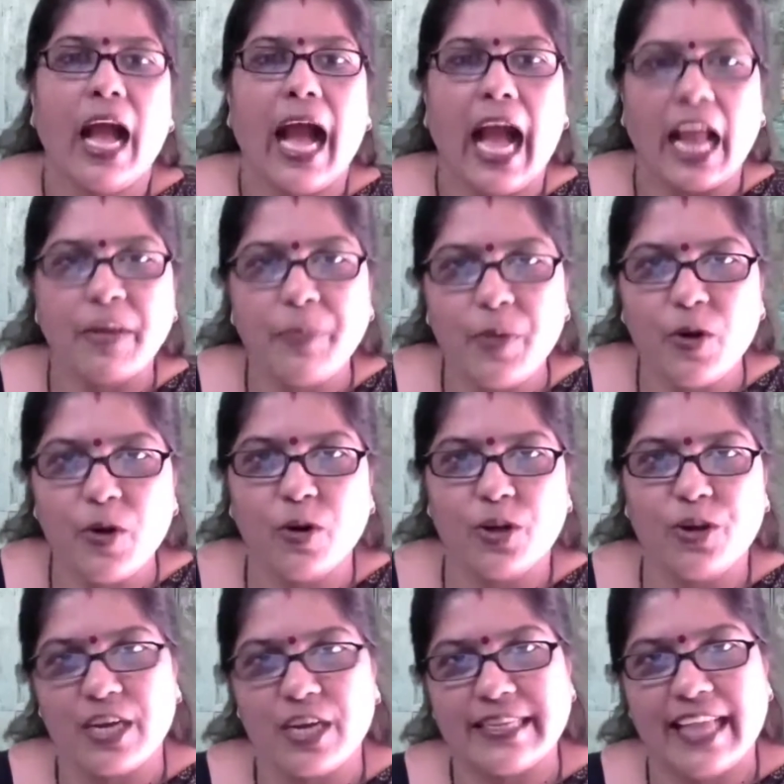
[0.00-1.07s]
unmute
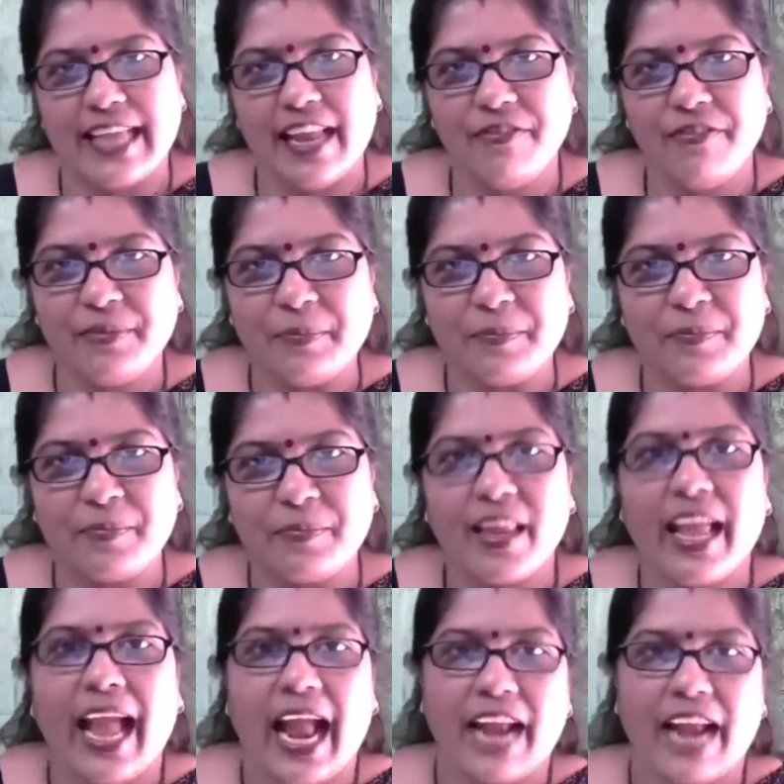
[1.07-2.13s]
yourself.
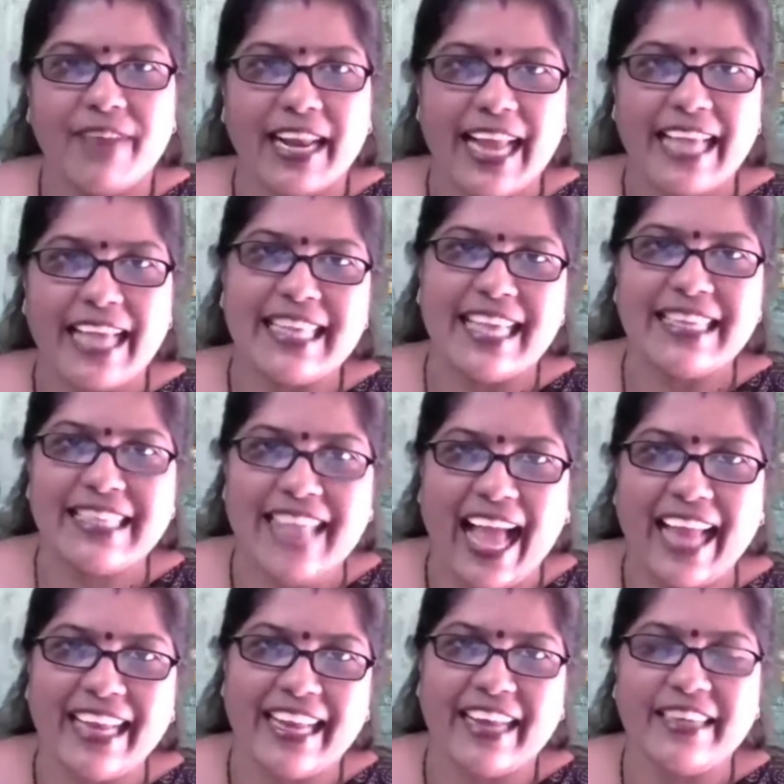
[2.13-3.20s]
And when I say
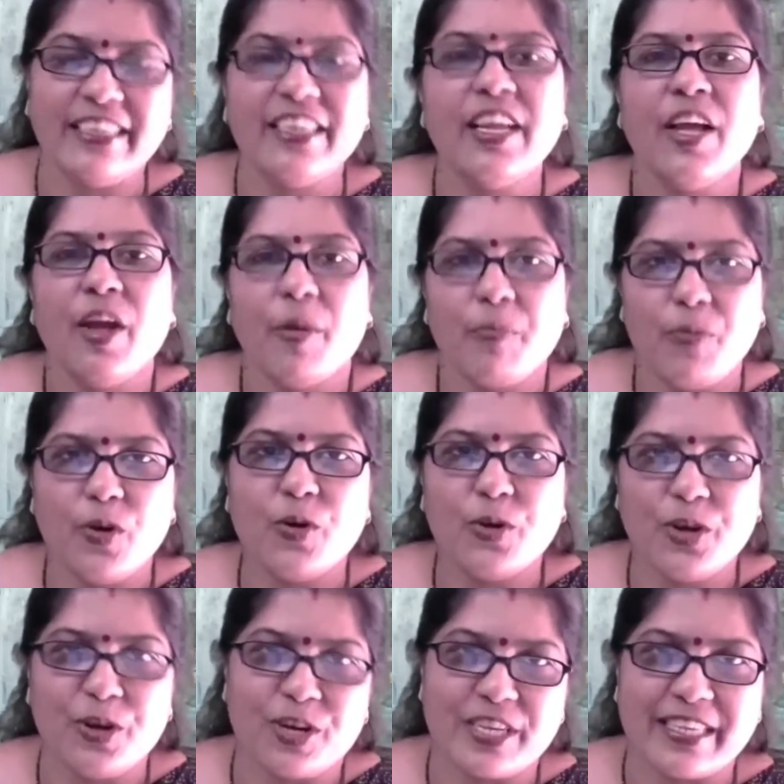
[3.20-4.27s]
silent, mute
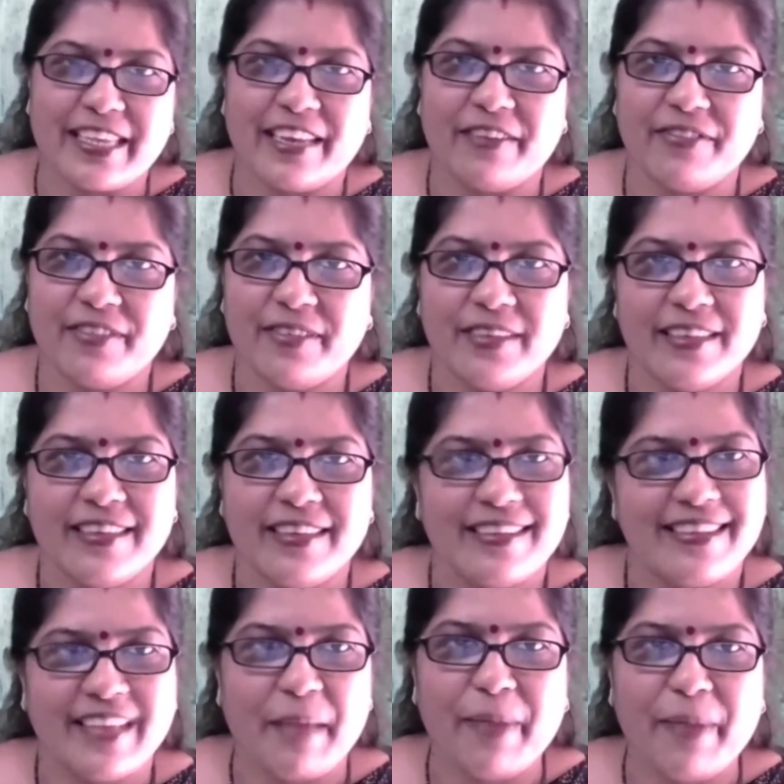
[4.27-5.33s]
yourself.
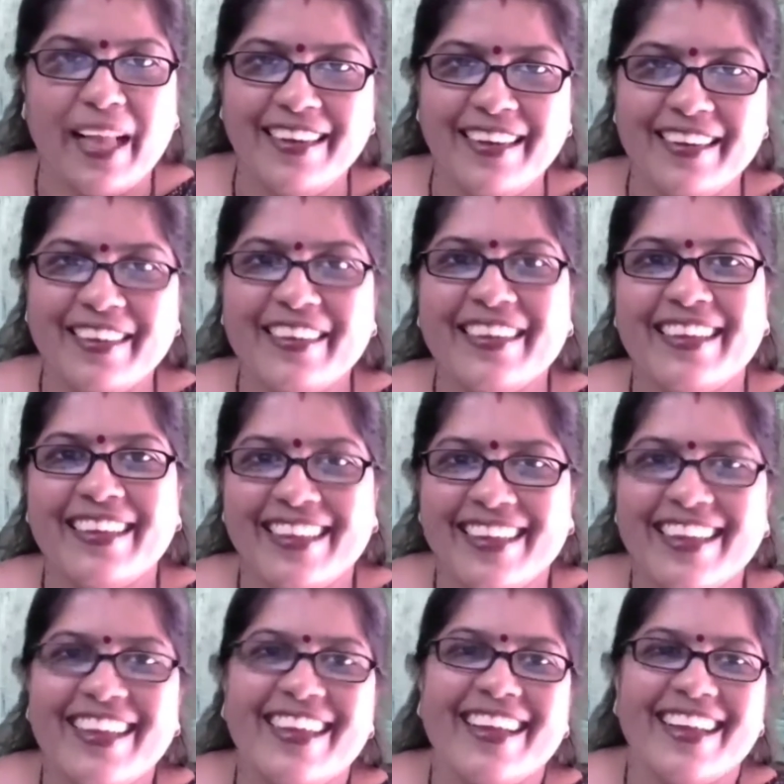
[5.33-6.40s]
Simple?
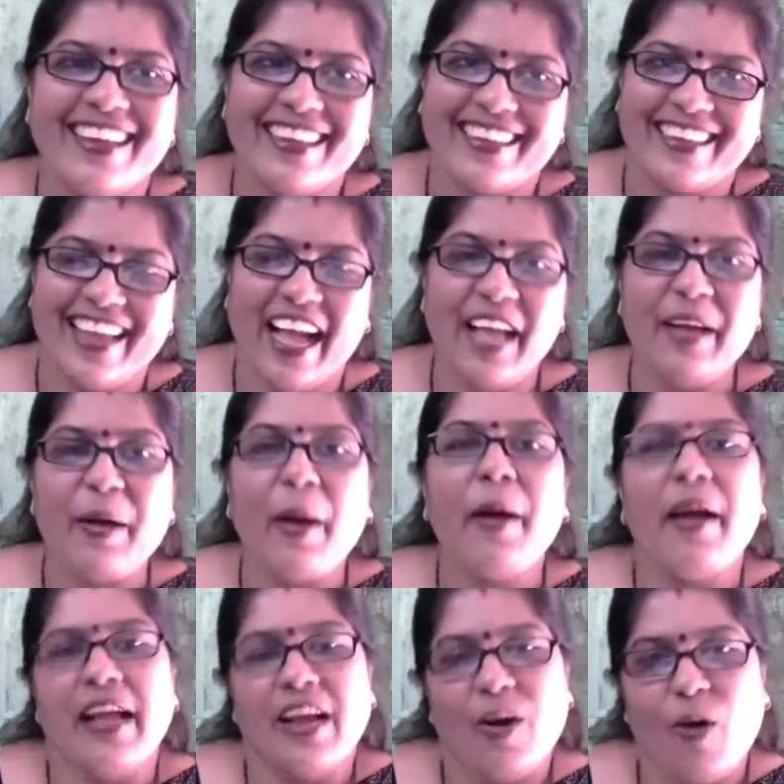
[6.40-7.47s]
Yes. Yeah? Yes.
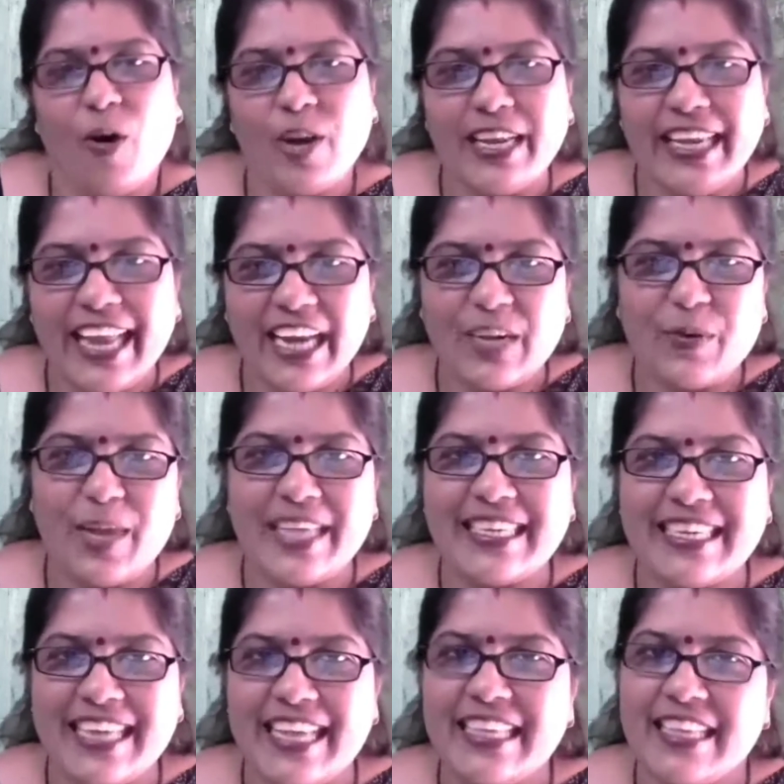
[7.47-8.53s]
Only twist
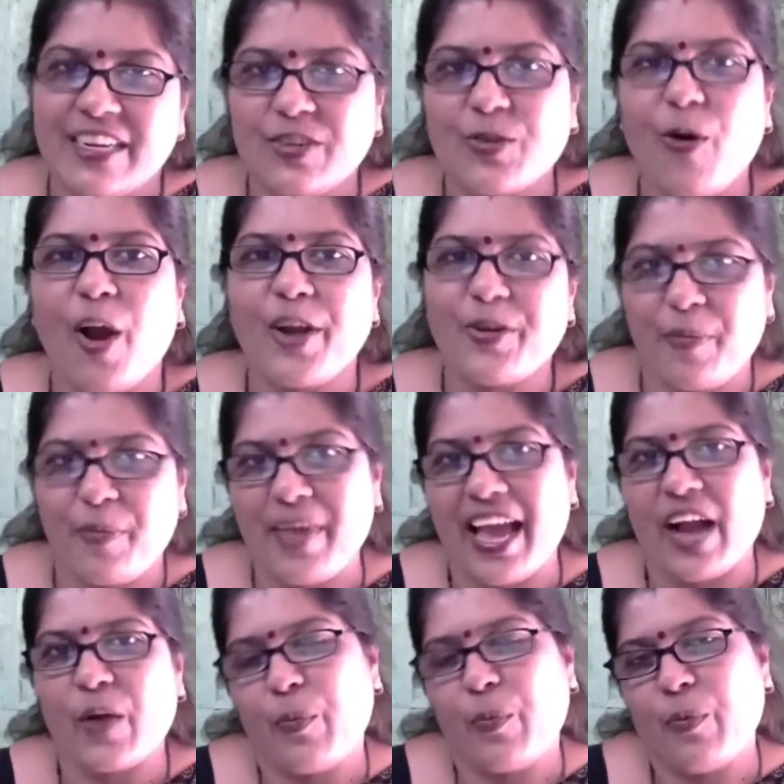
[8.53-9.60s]
is it's going to be
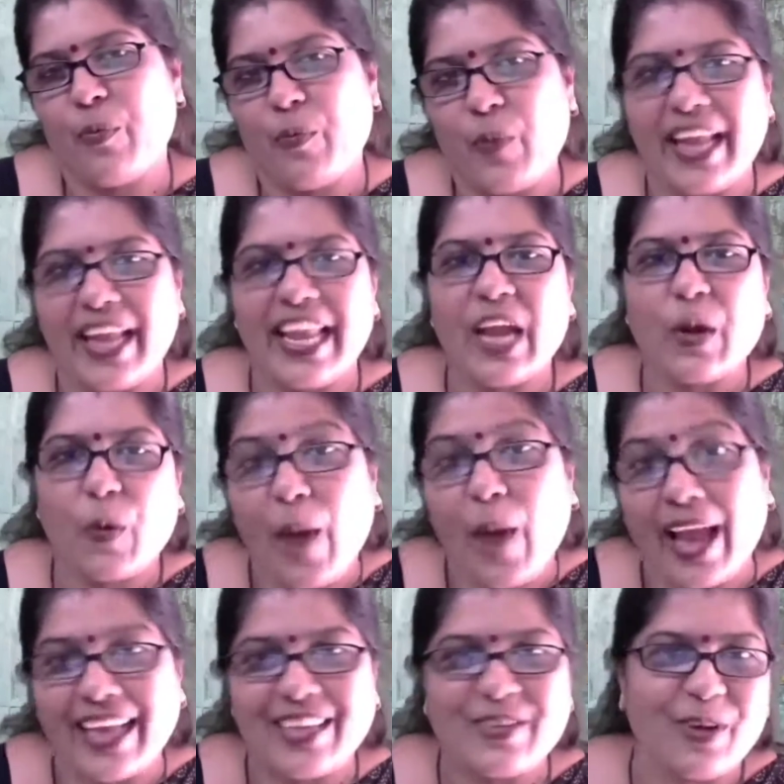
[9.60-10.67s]
a very quick.
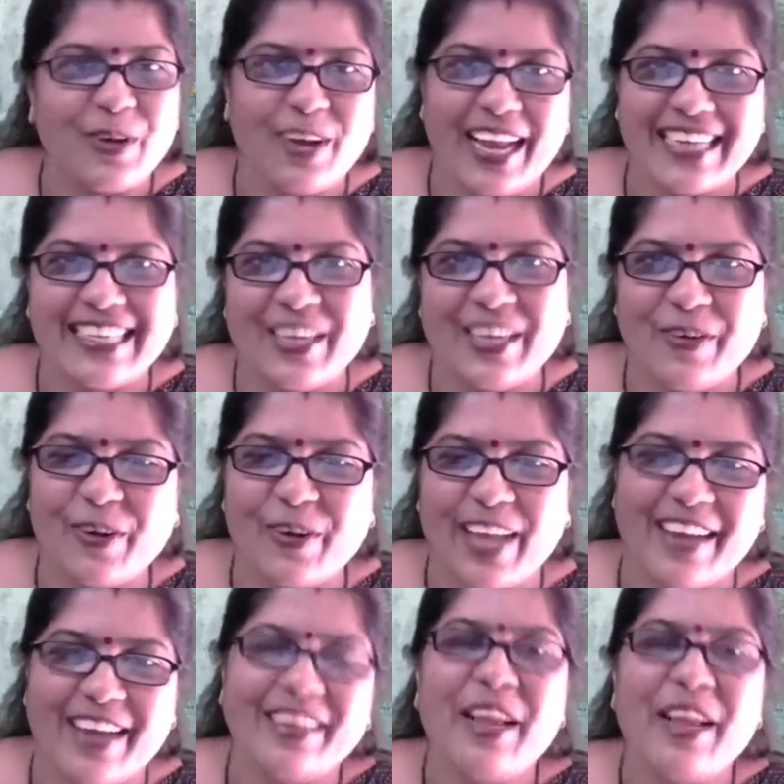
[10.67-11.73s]
So let's see who
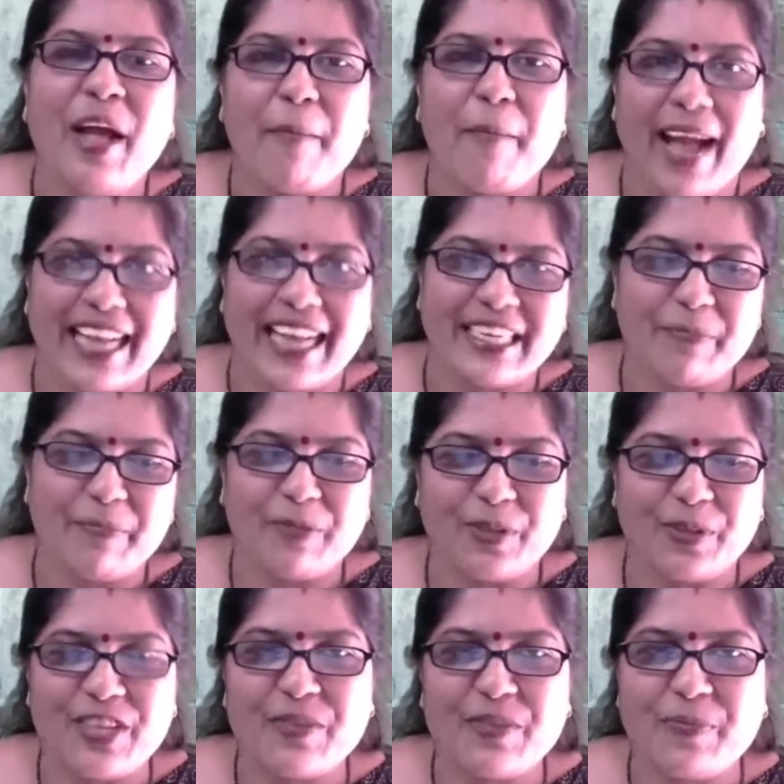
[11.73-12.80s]
can match up to
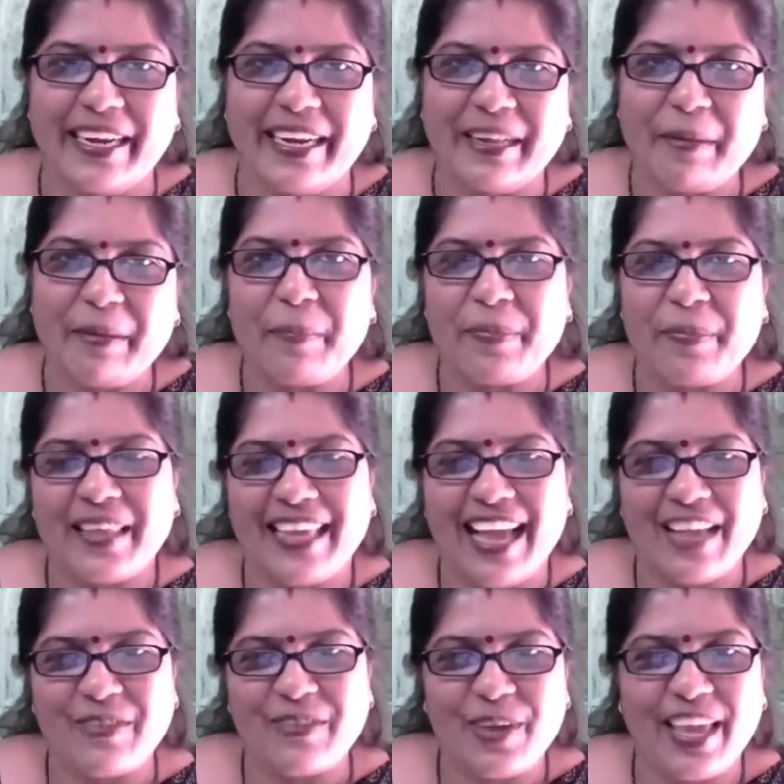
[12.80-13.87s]
the speed.
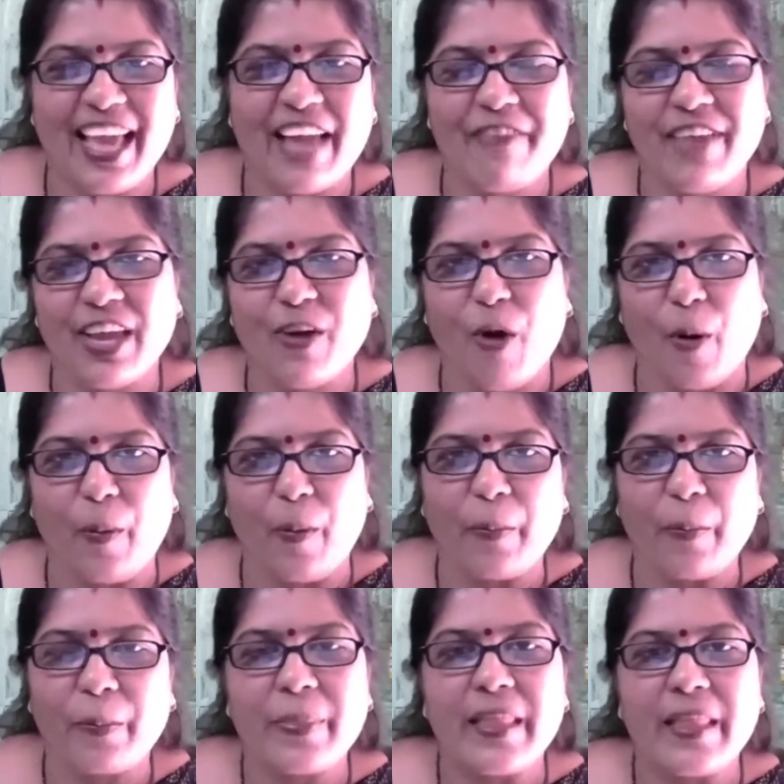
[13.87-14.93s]
Yeah, so here we go.
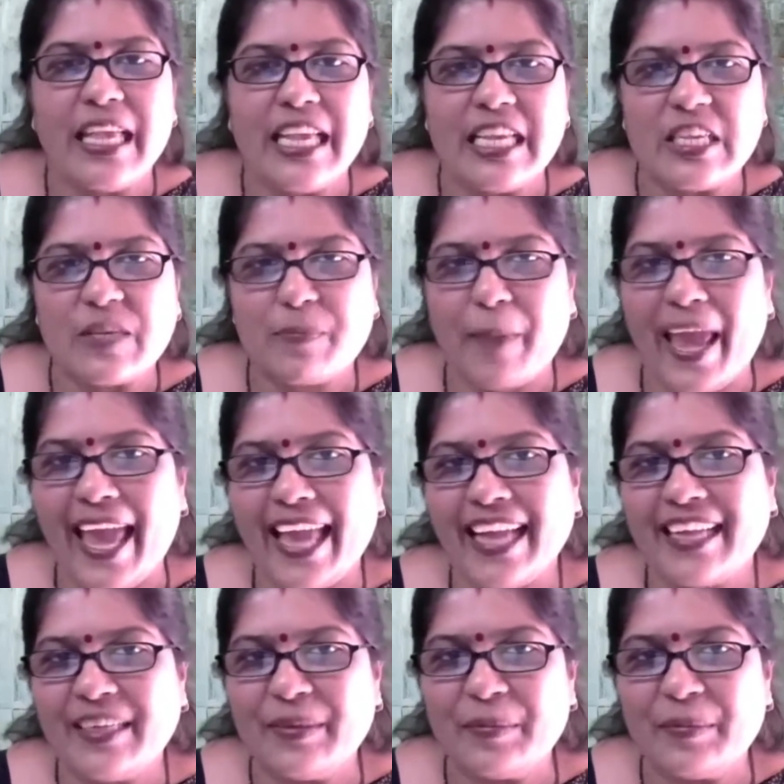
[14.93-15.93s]
Speak,